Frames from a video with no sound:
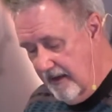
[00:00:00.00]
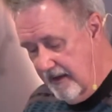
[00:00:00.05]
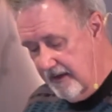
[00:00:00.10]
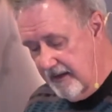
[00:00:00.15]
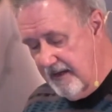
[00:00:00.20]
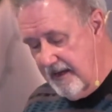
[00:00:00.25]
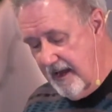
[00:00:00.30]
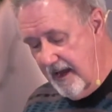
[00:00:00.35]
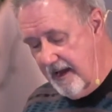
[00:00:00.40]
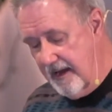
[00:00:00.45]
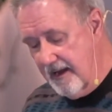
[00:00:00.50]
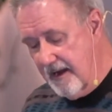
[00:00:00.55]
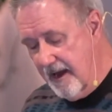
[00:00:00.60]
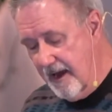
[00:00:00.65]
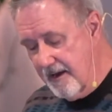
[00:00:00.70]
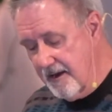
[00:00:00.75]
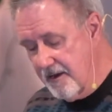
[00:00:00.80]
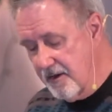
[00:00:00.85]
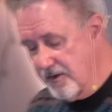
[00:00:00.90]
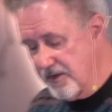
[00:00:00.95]
Gain
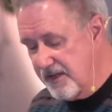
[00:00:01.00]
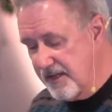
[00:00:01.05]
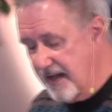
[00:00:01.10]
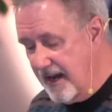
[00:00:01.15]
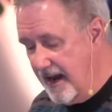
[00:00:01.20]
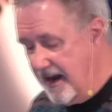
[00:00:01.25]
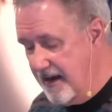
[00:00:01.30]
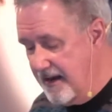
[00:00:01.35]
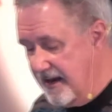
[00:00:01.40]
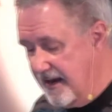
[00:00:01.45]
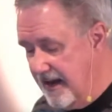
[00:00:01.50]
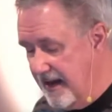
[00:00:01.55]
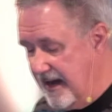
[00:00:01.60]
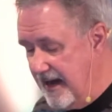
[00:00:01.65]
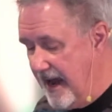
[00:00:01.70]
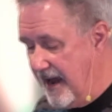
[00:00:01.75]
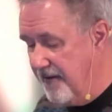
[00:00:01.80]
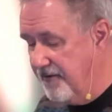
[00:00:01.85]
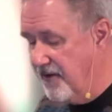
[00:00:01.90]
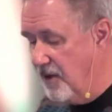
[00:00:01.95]
understanding, and
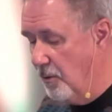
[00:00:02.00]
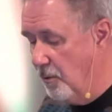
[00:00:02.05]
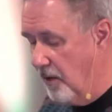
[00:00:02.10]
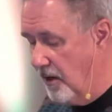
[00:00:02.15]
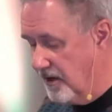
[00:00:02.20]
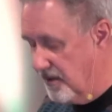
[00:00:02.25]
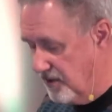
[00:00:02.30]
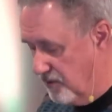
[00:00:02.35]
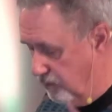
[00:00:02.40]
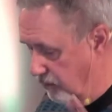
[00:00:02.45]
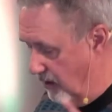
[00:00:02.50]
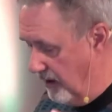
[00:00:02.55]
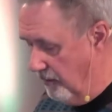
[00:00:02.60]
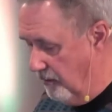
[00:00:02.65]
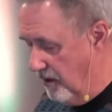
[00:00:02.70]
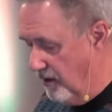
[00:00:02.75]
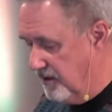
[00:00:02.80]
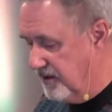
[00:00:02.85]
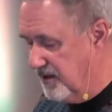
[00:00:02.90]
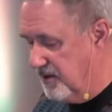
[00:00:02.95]
afterwards we
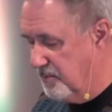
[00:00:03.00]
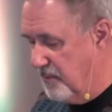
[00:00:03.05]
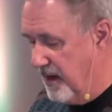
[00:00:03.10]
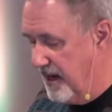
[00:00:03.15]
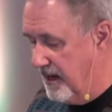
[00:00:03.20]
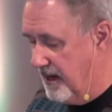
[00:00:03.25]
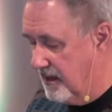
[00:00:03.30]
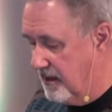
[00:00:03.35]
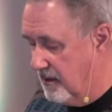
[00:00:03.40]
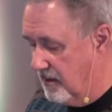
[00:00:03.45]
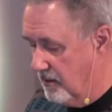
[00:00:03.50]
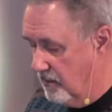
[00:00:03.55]
will speak.